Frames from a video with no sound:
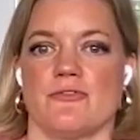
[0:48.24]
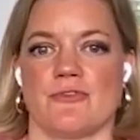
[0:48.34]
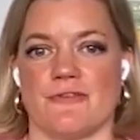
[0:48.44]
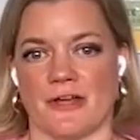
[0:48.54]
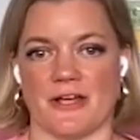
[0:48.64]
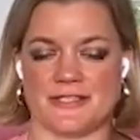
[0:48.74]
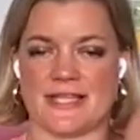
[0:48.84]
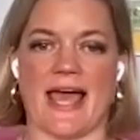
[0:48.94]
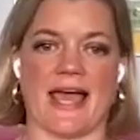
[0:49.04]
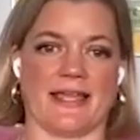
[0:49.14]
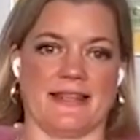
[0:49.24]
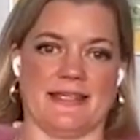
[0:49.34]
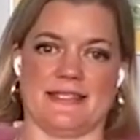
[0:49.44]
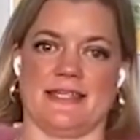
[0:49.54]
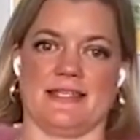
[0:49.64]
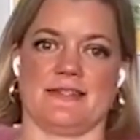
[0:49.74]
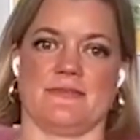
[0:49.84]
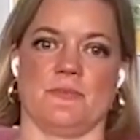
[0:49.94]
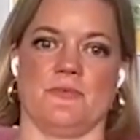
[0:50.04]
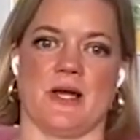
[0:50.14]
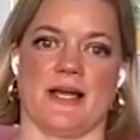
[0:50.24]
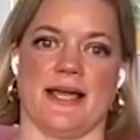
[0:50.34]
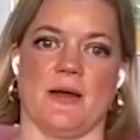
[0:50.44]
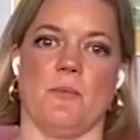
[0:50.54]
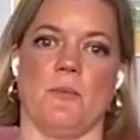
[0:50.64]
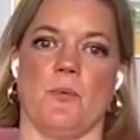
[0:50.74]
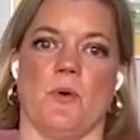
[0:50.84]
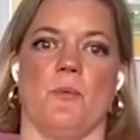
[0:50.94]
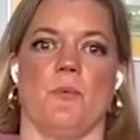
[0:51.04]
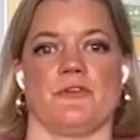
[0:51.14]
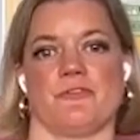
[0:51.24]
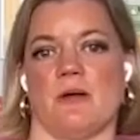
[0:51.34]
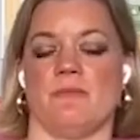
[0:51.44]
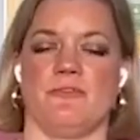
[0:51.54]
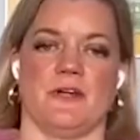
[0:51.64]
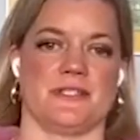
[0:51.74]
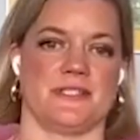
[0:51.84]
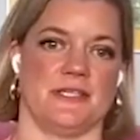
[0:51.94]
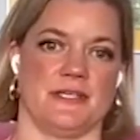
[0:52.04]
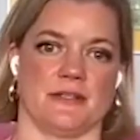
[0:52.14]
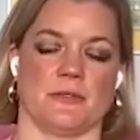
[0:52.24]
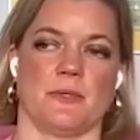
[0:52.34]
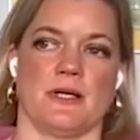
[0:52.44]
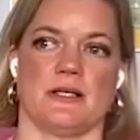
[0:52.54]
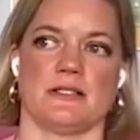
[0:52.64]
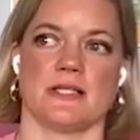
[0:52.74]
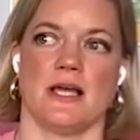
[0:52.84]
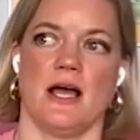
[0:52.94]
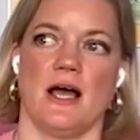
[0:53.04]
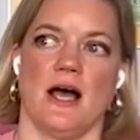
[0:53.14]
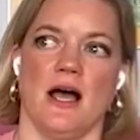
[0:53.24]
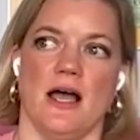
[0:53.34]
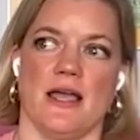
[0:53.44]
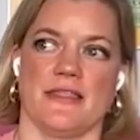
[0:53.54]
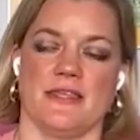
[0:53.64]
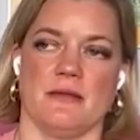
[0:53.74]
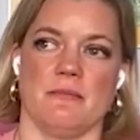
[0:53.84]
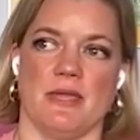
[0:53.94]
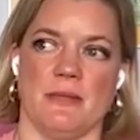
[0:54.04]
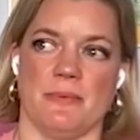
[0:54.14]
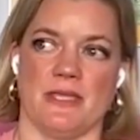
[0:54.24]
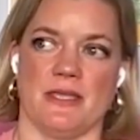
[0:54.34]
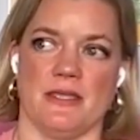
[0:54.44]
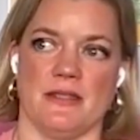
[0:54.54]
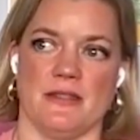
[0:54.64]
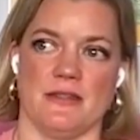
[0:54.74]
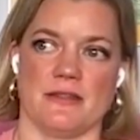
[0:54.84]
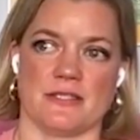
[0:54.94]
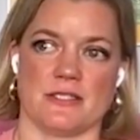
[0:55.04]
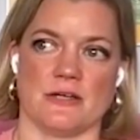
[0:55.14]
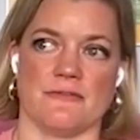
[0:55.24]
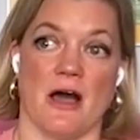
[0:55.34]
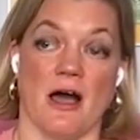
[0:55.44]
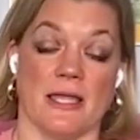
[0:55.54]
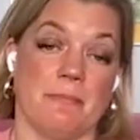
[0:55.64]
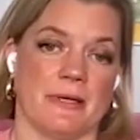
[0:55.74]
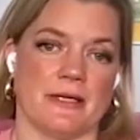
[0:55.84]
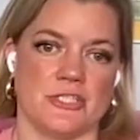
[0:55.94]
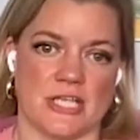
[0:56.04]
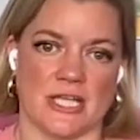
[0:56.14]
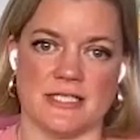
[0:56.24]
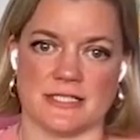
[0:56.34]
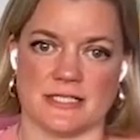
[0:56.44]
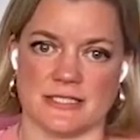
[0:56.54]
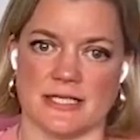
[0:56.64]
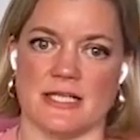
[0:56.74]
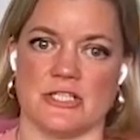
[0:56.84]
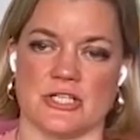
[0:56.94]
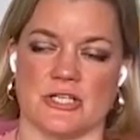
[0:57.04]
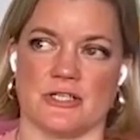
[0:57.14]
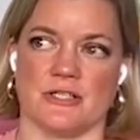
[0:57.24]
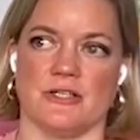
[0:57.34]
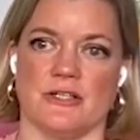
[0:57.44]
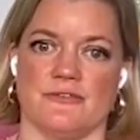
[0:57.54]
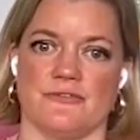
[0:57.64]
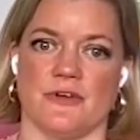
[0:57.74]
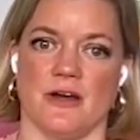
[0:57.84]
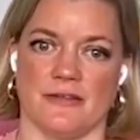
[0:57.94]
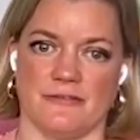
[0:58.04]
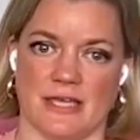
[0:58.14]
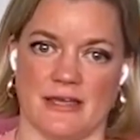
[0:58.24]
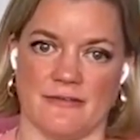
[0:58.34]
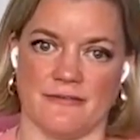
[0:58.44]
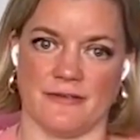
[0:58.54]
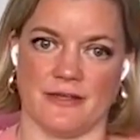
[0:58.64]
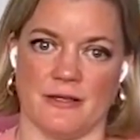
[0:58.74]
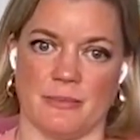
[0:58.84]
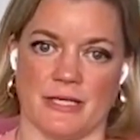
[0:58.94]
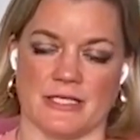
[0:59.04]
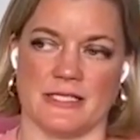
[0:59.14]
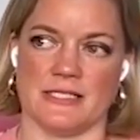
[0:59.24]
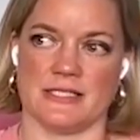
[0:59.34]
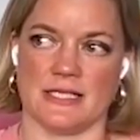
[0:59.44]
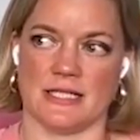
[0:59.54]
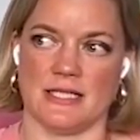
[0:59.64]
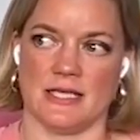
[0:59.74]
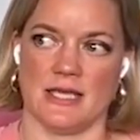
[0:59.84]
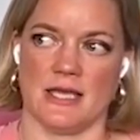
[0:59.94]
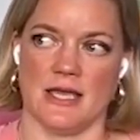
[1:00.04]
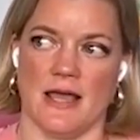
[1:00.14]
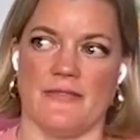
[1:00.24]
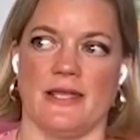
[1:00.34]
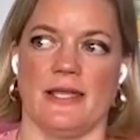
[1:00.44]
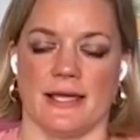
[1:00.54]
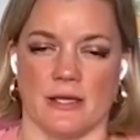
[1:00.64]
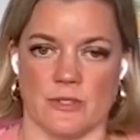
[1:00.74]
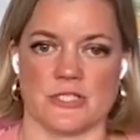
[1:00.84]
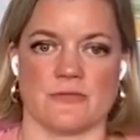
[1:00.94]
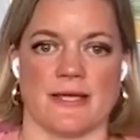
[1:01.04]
reverse hack these things and work out what would have come first in another world. I think maybe the sort of hyper-gendered nature of IVF and a pregnancy and the language